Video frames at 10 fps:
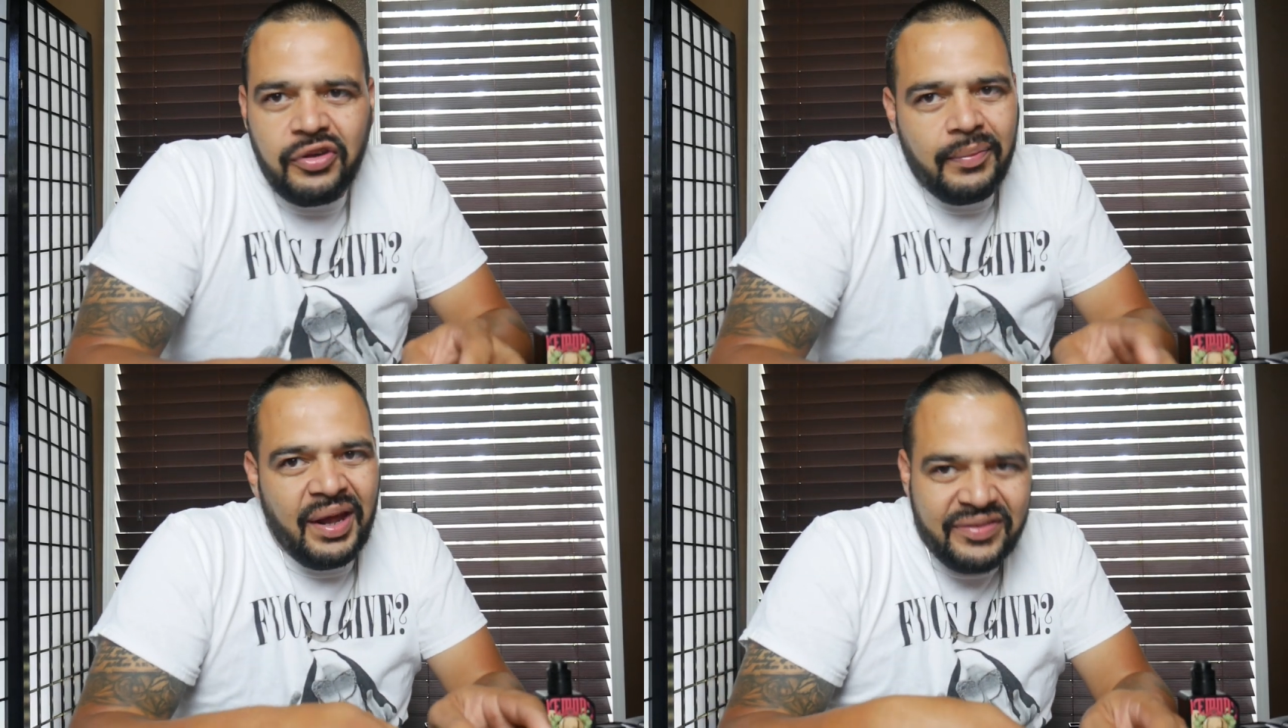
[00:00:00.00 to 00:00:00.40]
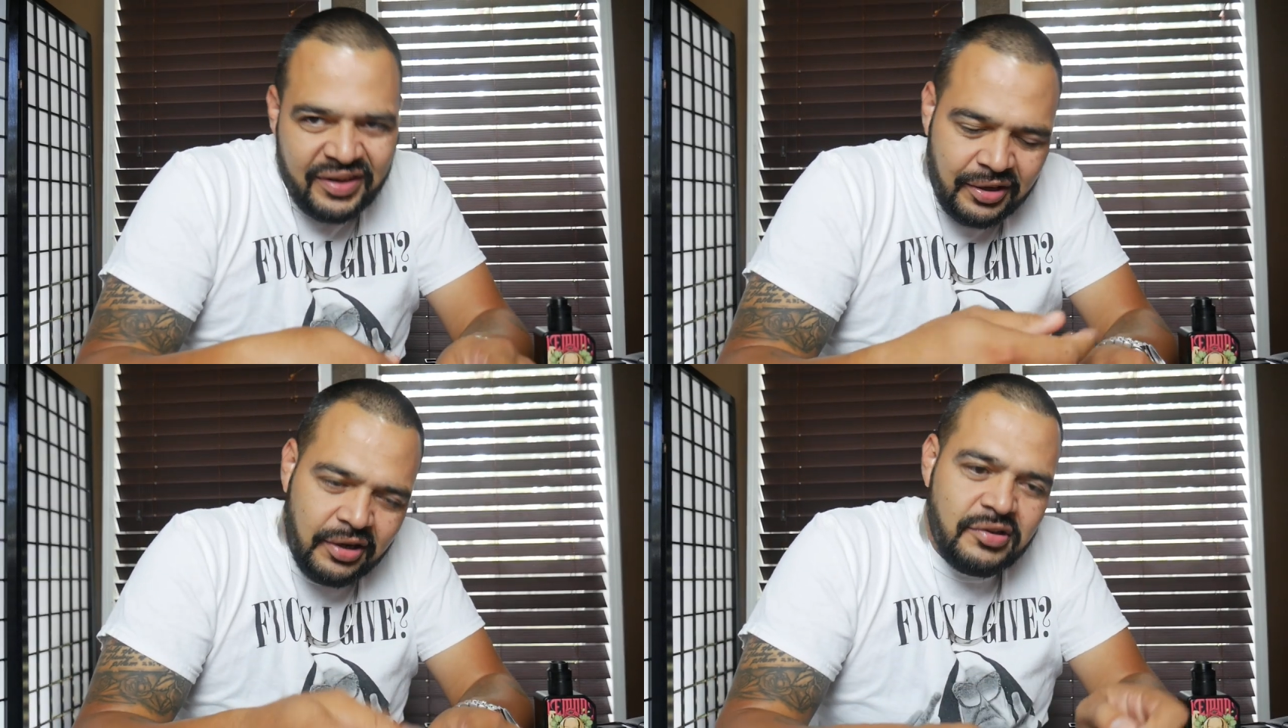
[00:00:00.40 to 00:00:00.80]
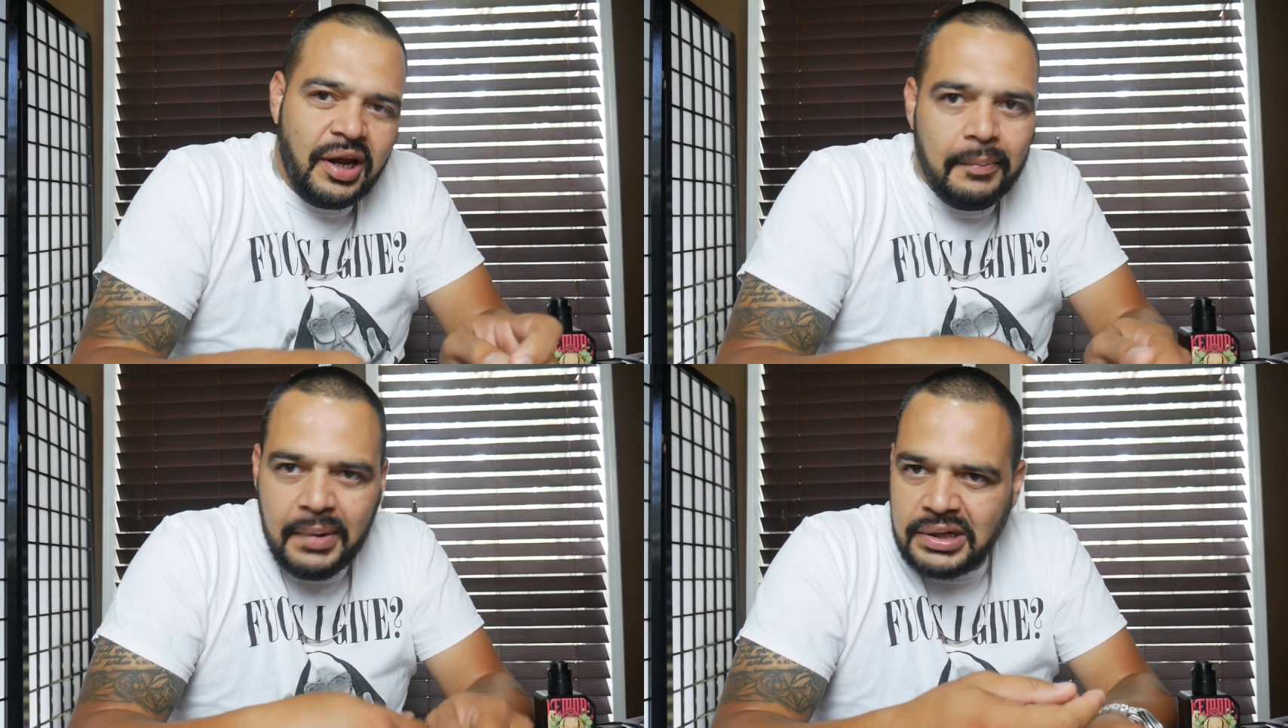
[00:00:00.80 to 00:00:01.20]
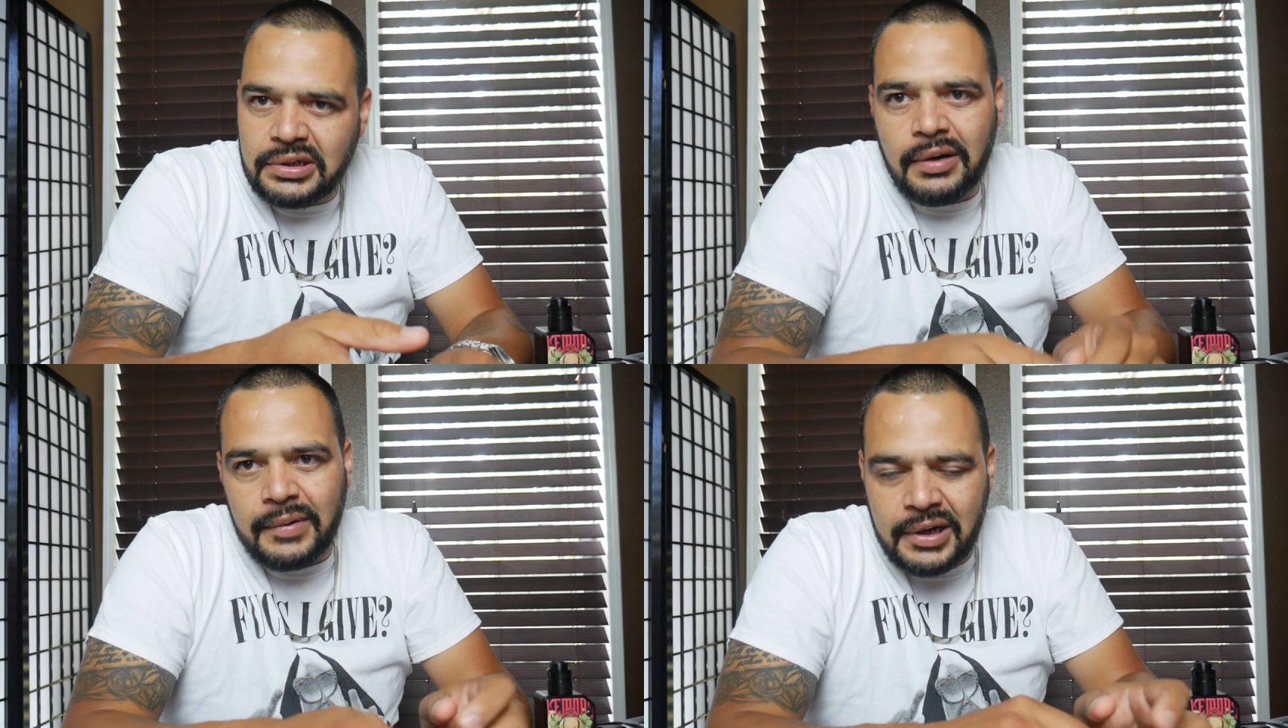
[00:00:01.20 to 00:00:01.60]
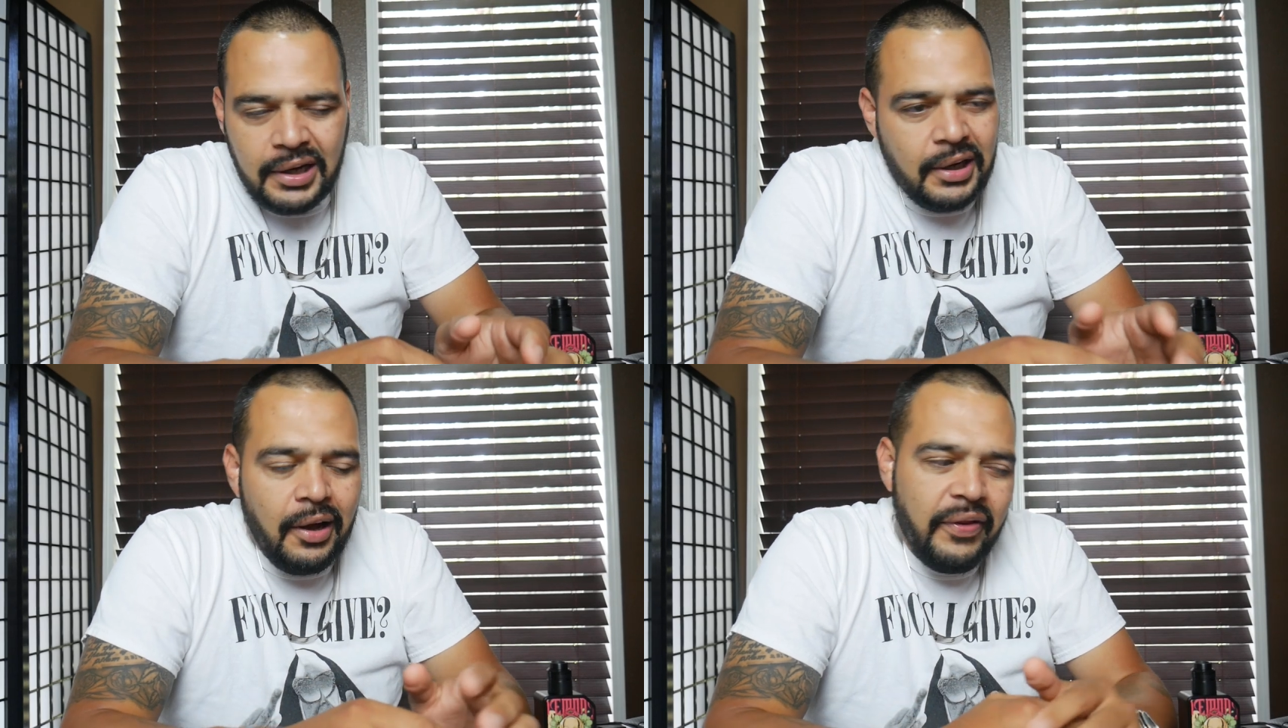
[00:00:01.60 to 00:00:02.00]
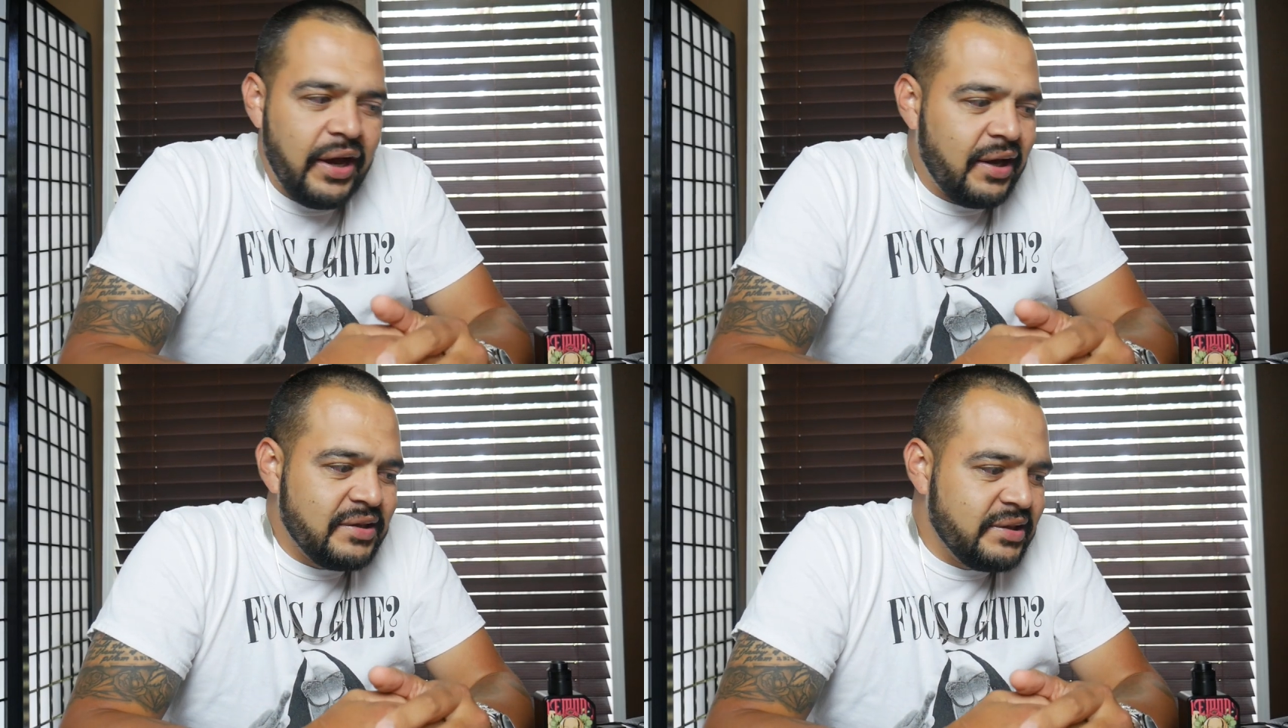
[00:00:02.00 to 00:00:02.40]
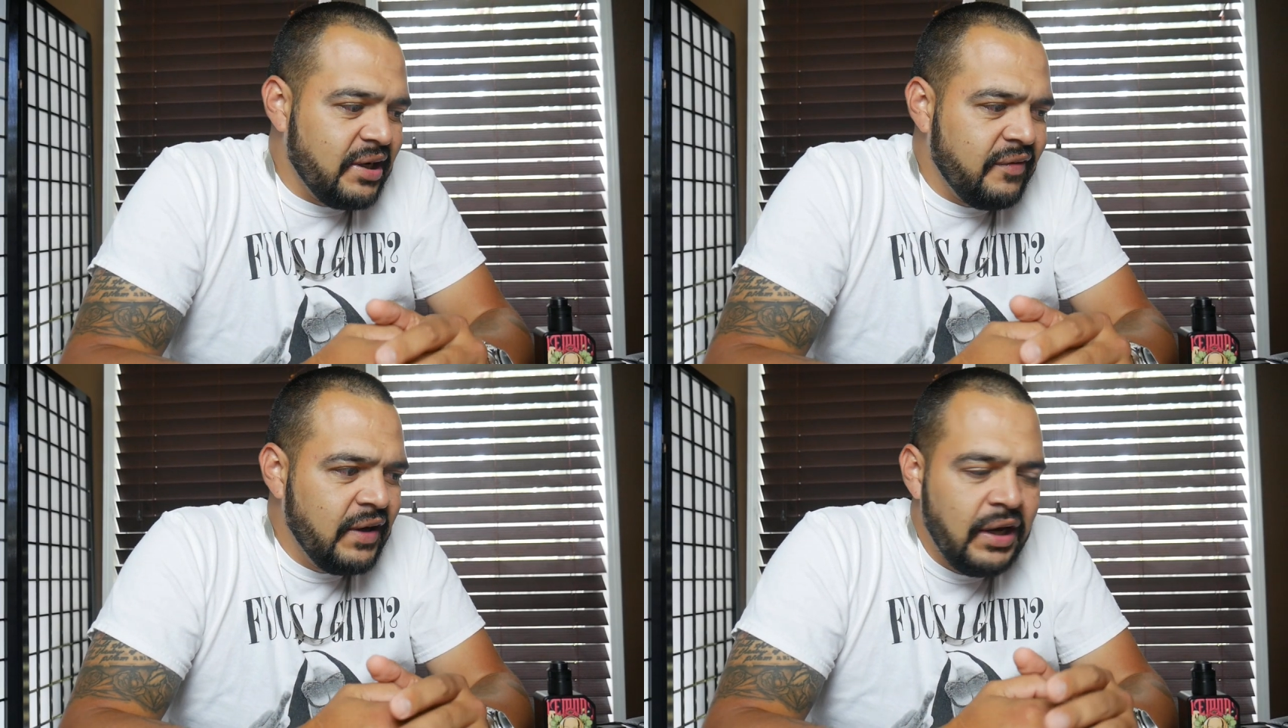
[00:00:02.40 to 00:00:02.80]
so I'm not sitting here trying to measure up and cutting all that good stuff.